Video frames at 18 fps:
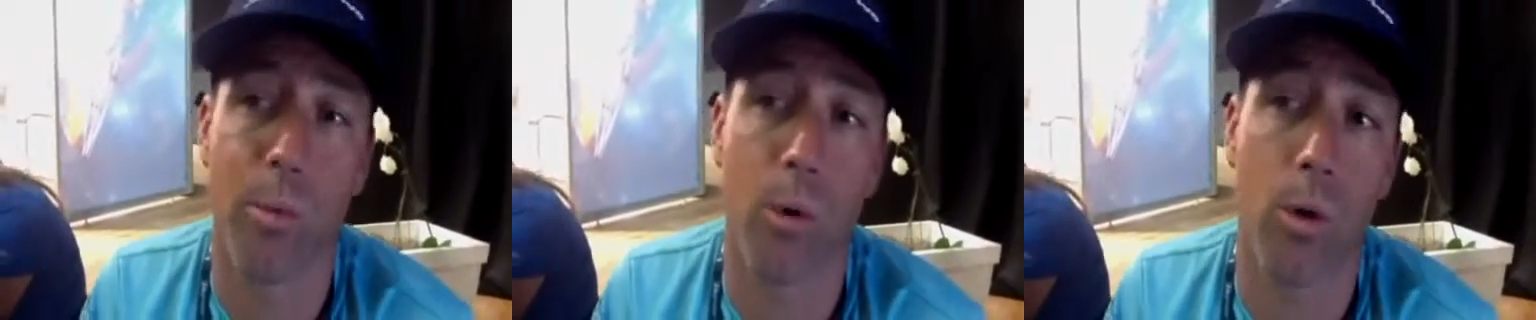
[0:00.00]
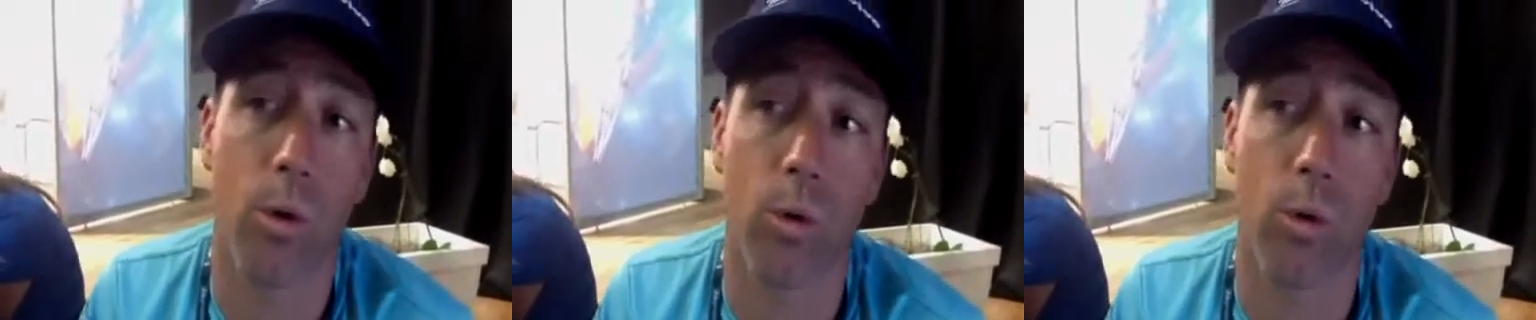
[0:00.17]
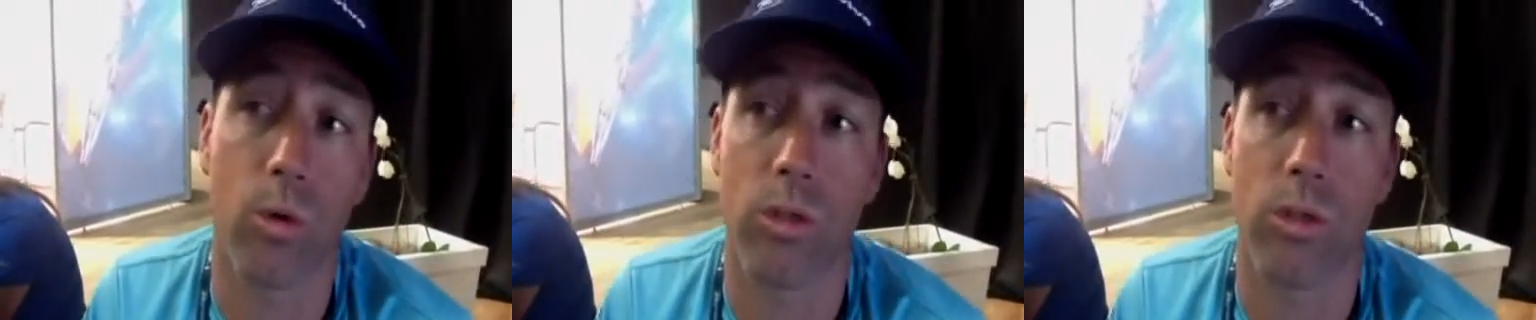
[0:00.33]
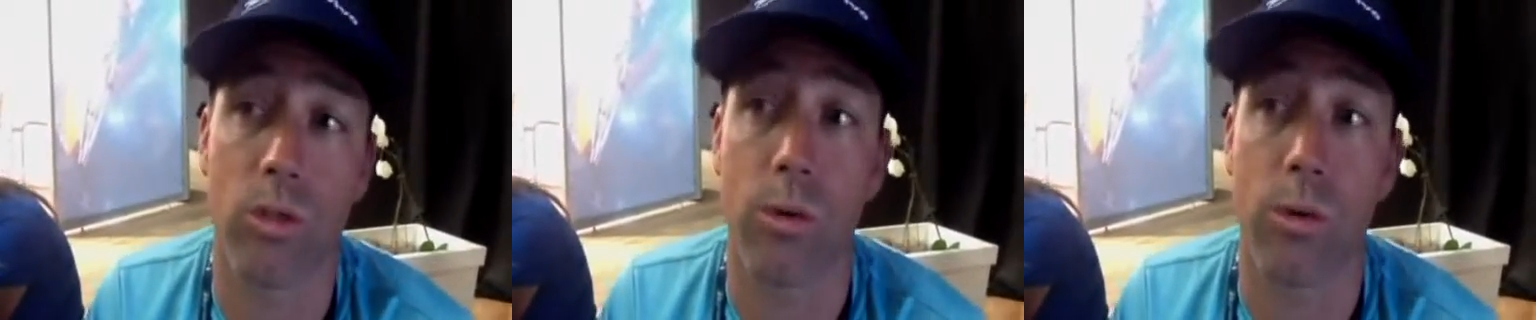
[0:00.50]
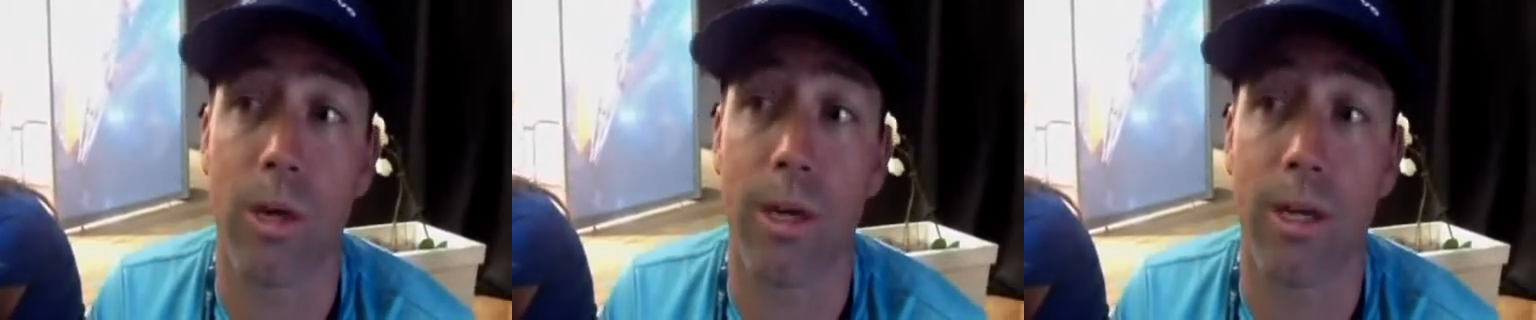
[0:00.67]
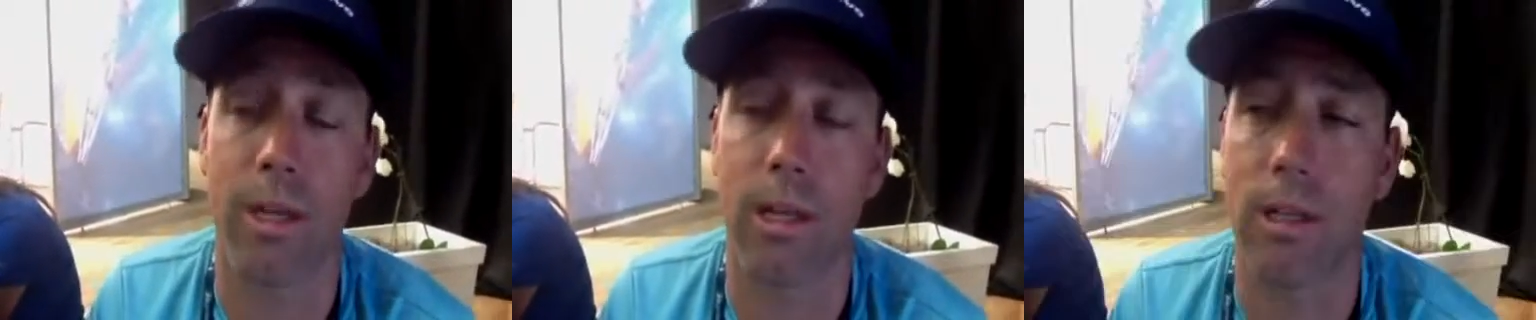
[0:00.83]
Well, looks
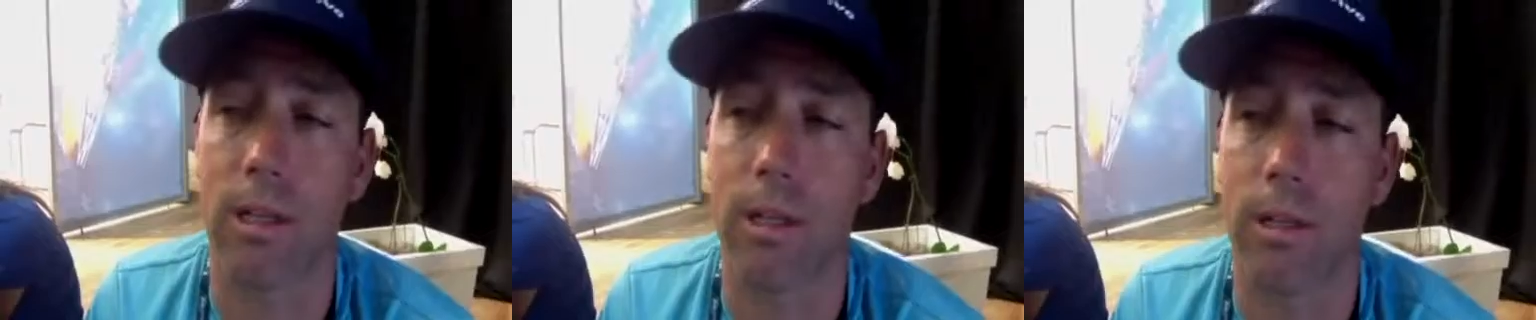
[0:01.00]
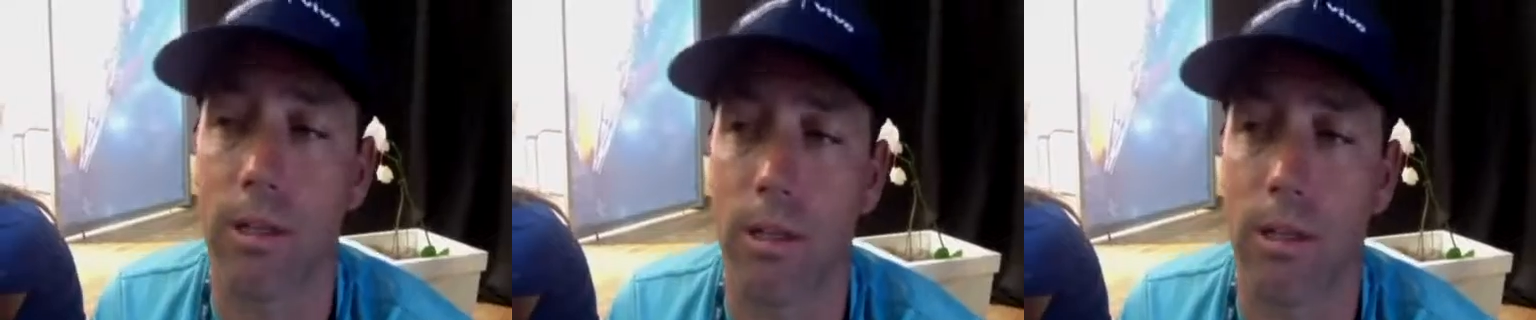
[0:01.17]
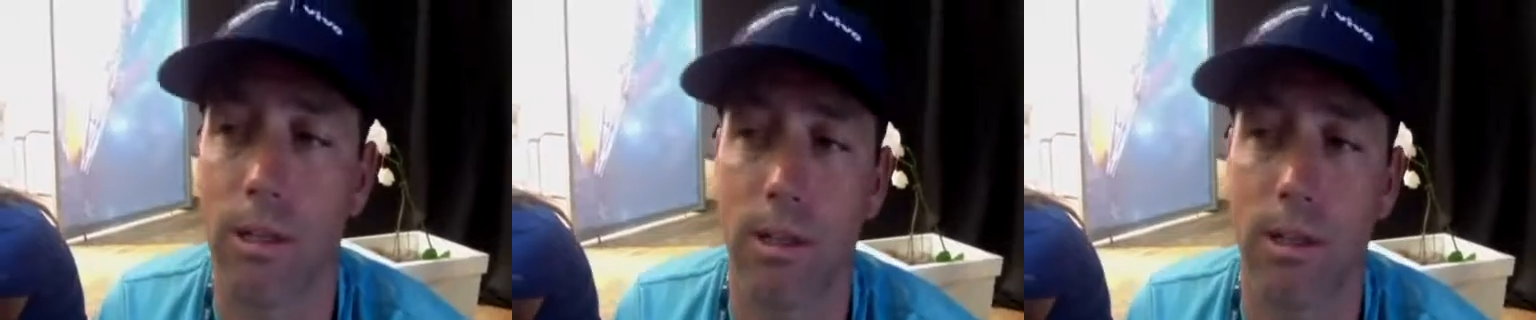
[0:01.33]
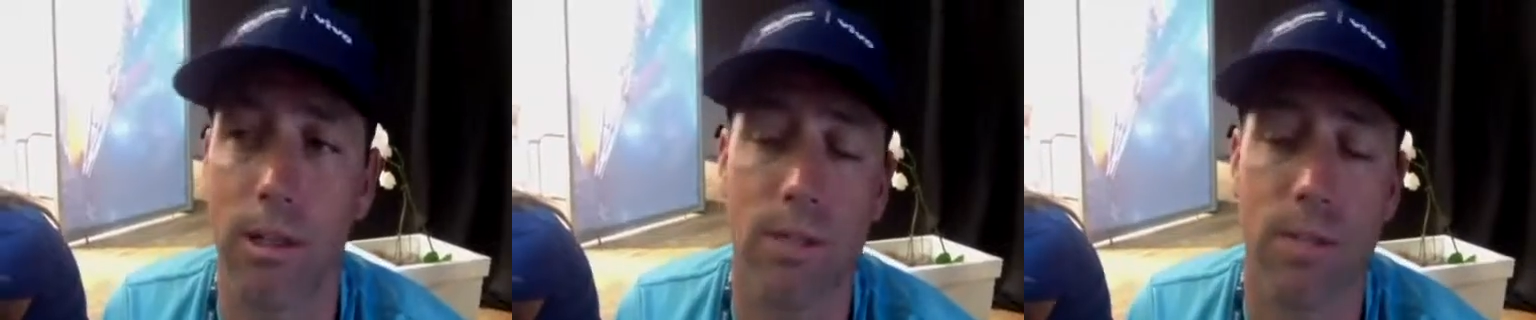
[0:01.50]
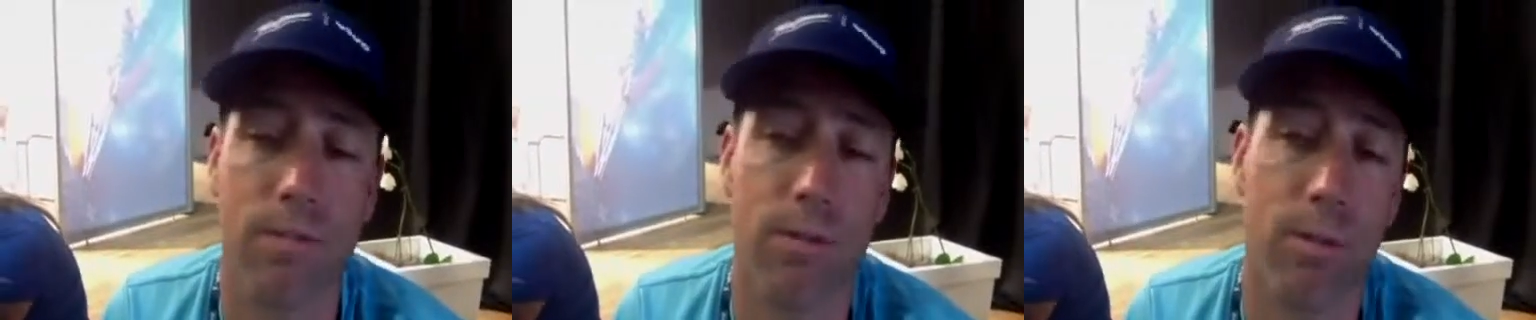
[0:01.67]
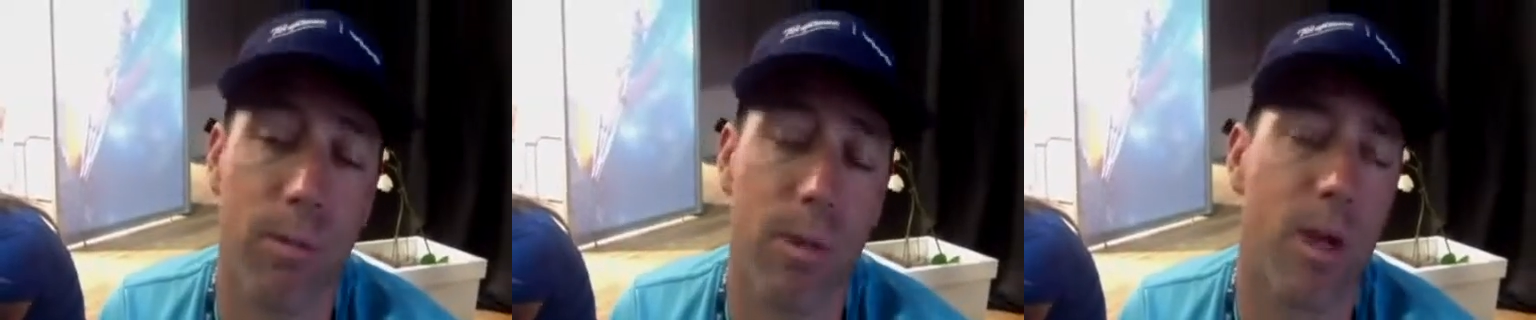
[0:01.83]
great. At, at
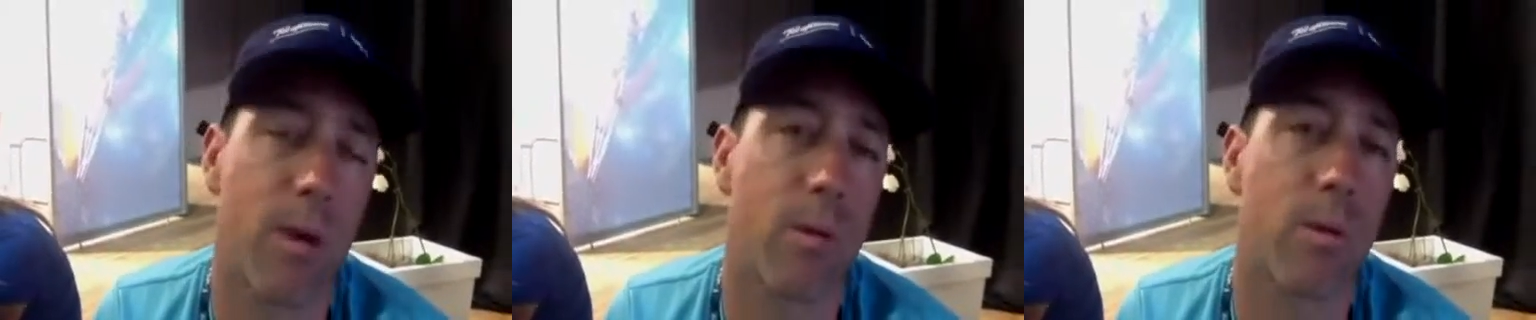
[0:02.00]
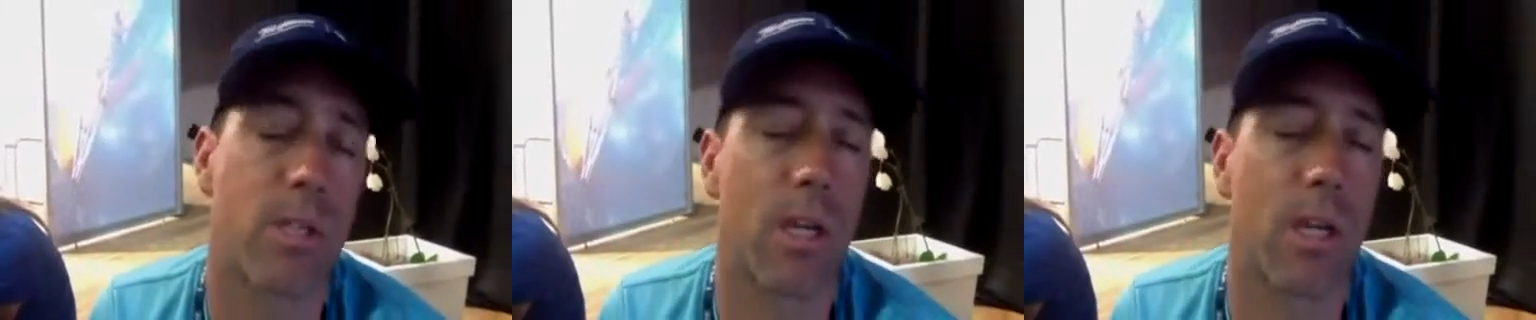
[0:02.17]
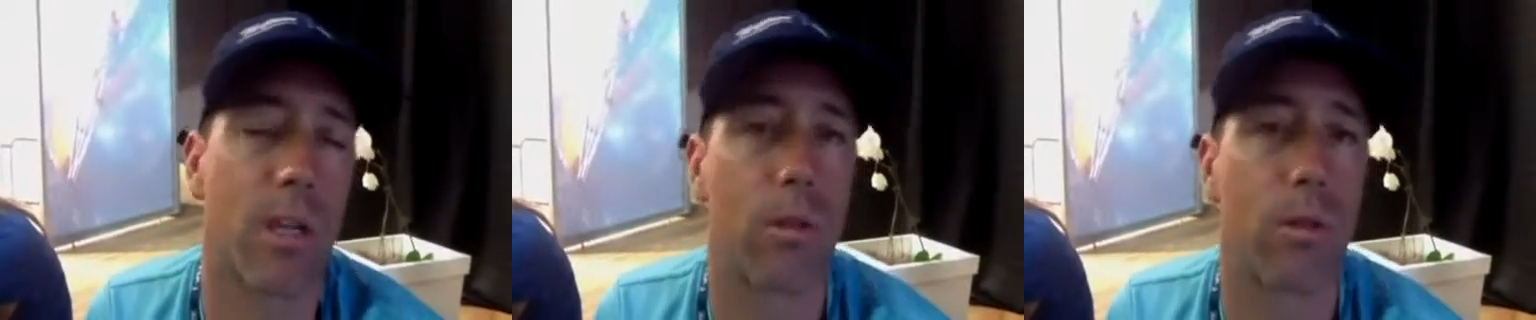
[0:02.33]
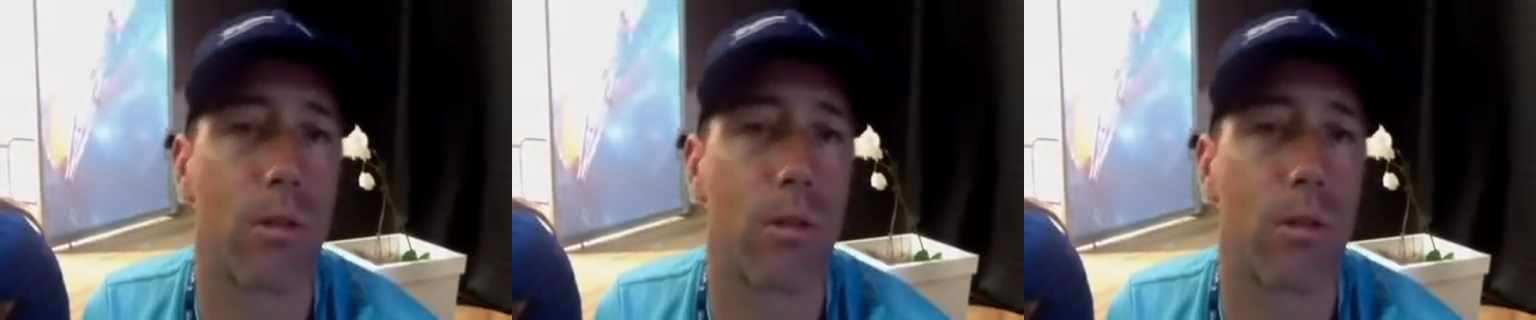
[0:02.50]
least from the outside,